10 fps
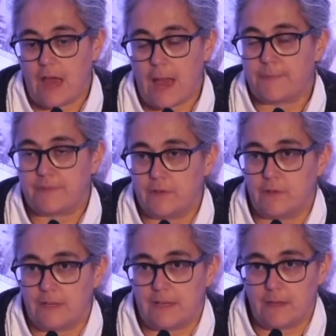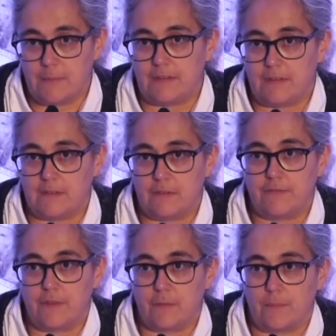absolutely committed to
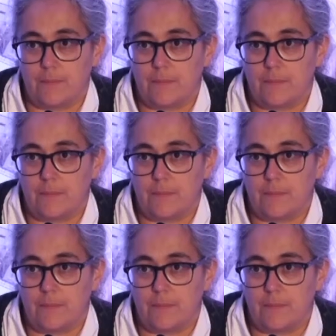film.